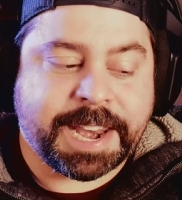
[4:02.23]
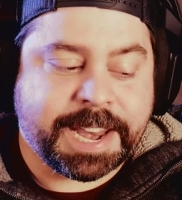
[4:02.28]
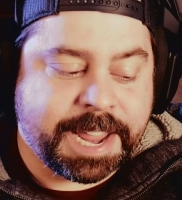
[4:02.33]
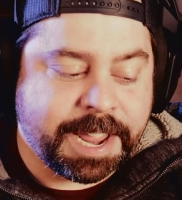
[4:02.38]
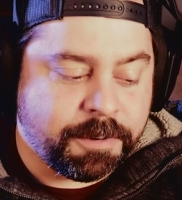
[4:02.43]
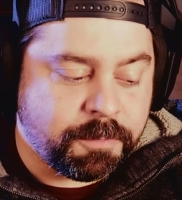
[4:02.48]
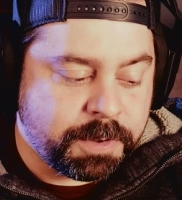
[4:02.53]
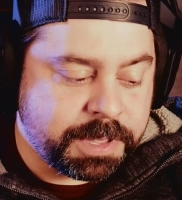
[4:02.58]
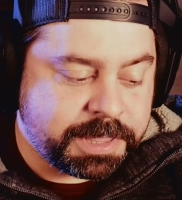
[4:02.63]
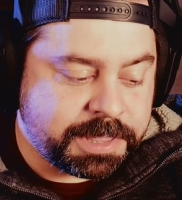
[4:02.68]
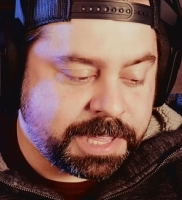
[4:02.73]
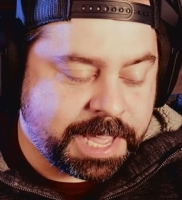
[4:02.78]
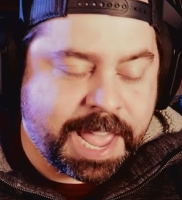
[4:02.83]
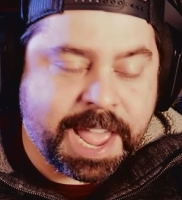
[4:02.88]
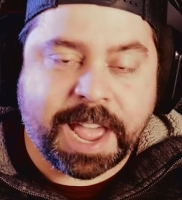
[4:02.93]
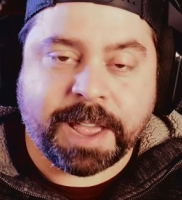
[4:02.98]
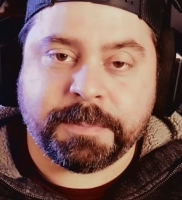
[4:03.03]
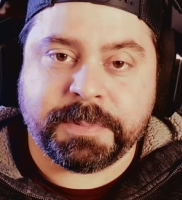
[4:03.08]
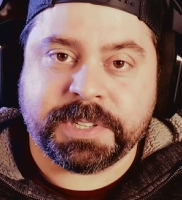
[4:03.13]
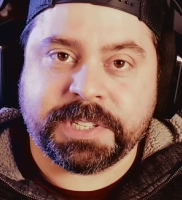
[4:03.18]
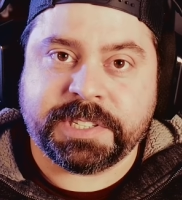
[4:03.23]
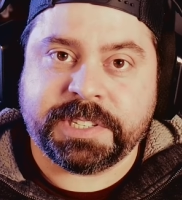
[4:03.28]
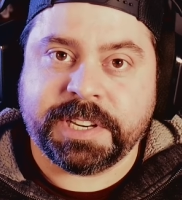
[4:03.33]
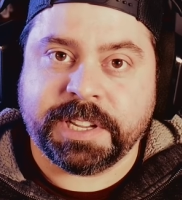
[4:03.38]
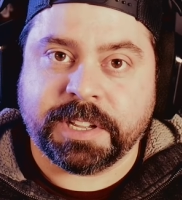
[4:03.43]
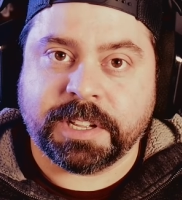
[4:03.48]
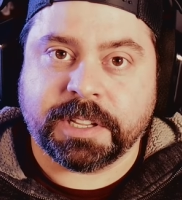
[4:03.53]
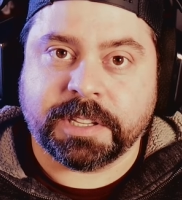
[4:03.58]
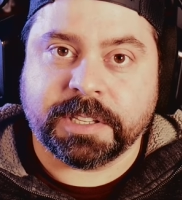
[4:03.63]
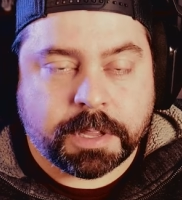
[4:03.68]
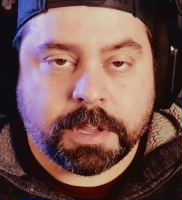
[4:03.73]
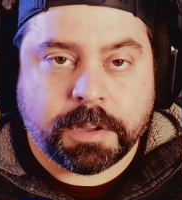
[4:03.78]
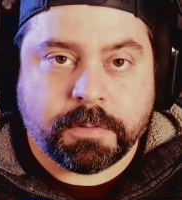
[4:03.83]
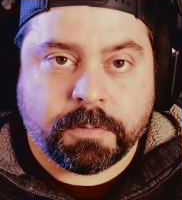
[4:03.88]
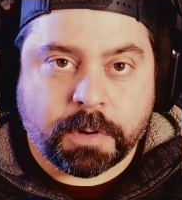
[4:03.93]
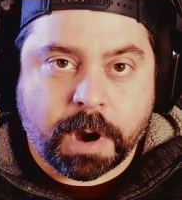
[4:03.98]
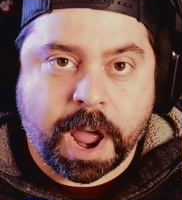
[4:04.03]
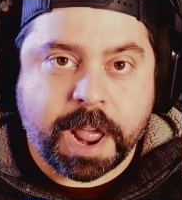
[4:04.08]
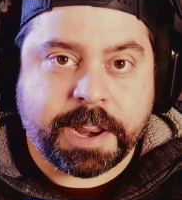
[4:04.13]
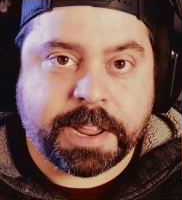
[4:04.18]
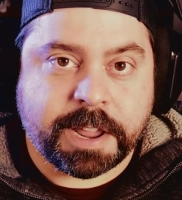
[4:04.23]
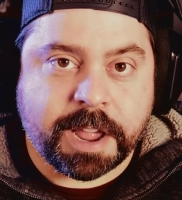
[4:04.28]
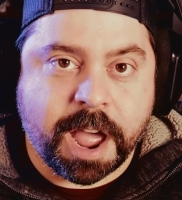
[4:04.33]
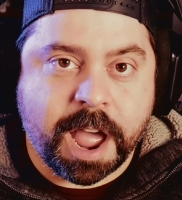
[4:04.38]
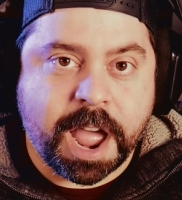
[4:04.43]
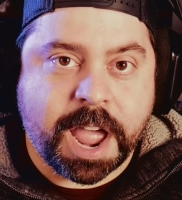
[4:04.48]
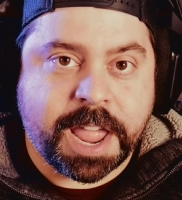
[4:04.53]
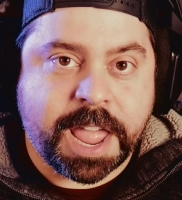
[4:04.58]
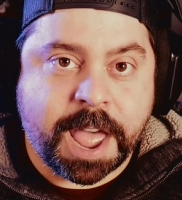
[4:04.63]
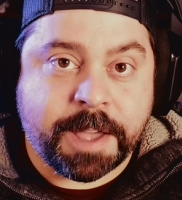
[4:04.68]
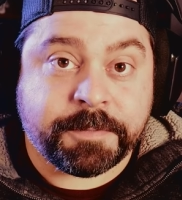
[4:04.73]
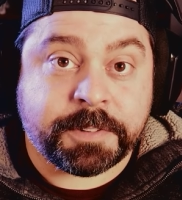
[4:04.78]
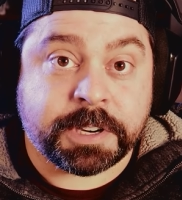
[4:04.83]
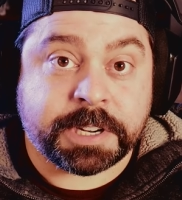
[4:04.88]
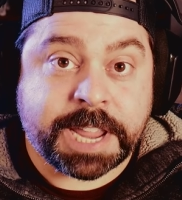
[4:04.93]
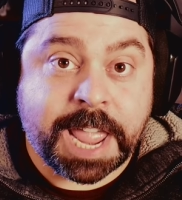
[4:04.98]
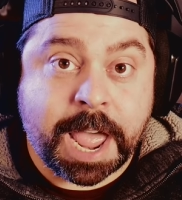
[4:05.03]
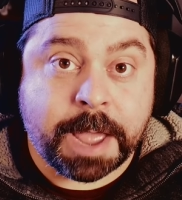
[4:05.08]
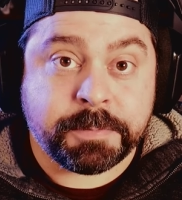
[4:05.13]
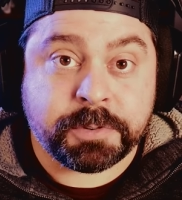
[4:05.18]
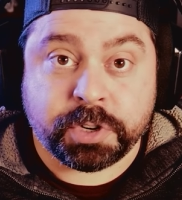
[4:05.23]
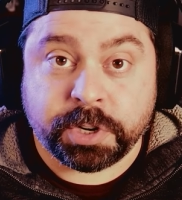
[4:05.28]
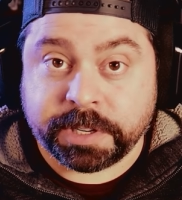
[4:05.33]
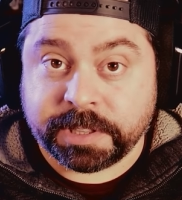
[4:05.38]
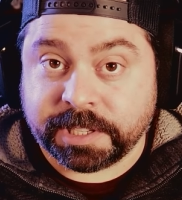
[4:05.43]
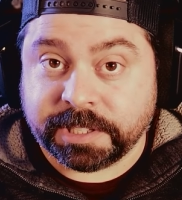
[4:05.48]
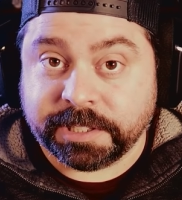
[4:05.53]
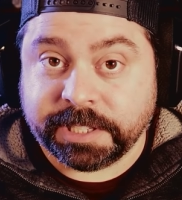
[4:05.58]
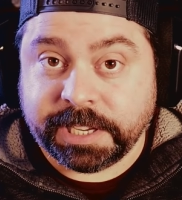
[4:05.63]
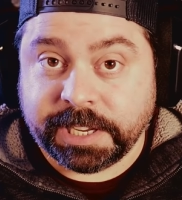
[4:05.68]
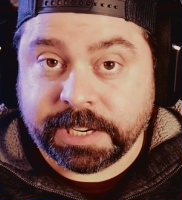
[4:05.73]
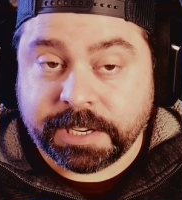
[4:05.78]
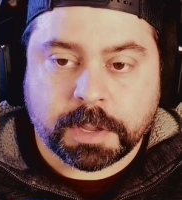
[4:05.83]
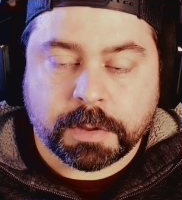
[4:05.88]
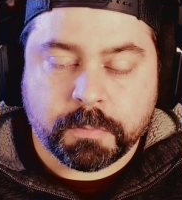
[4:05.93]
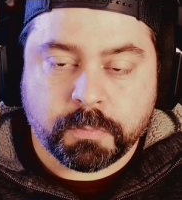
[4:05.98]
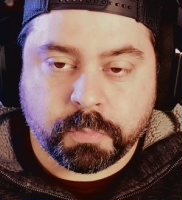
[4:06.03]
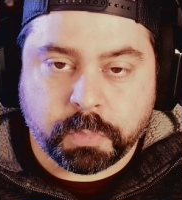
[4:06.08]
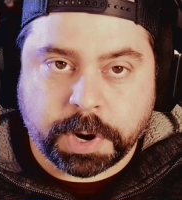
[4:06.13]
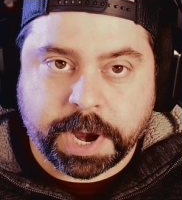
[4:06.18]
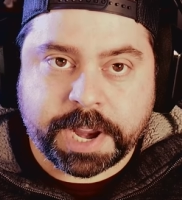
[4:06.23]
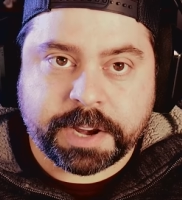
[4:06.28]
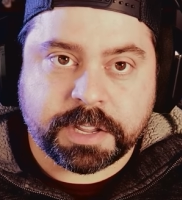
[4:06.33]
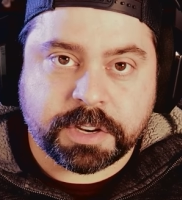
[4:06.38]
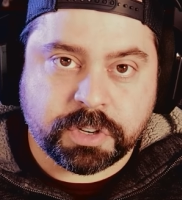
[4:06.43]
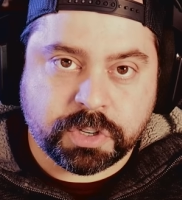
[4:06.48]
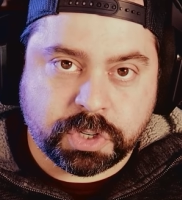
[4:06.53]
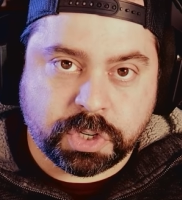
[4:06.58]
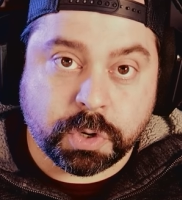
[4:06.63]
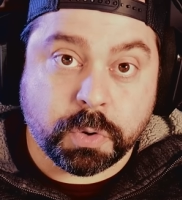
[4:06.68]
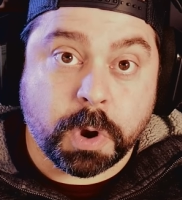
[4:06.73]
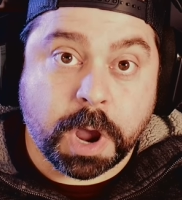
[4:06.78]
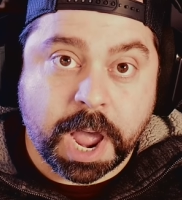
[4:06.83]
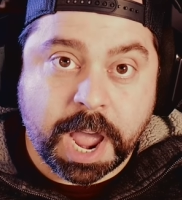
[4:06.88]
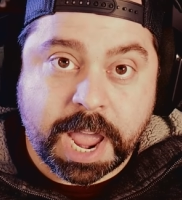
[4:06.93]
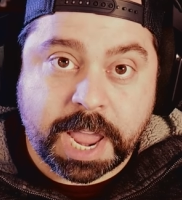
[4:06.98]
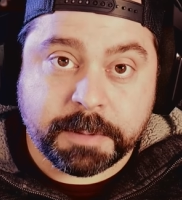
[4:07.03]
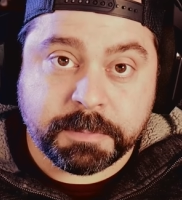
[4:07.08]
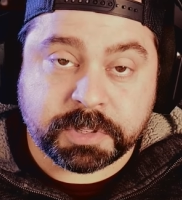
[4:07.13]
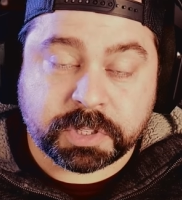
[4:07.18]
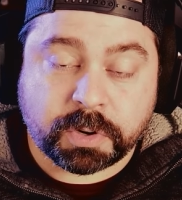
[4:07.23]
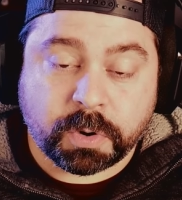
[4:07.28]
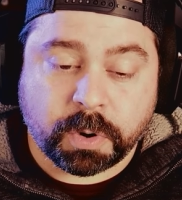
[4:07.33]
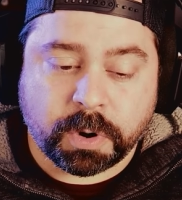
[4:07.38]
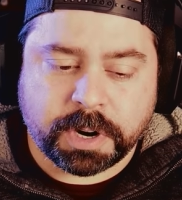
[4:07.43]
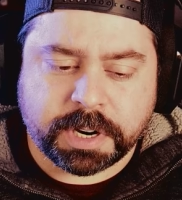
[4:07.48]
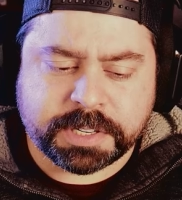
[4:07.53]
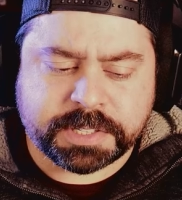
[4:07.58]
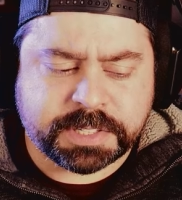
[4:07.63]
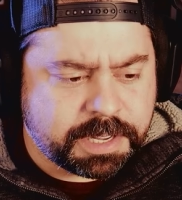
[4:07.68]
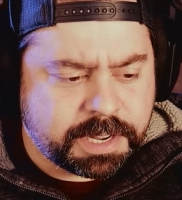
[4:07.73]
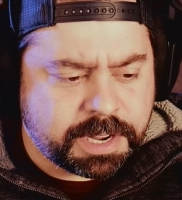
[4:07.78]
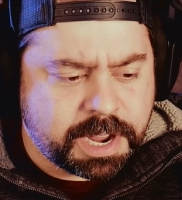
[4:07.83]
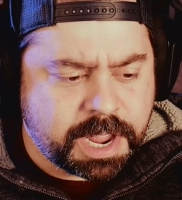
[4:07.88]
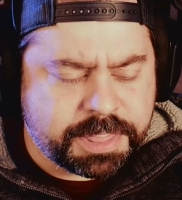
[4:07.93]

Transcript: and with the Habs still riding high after capturing the lead, Brandon Duheim scores.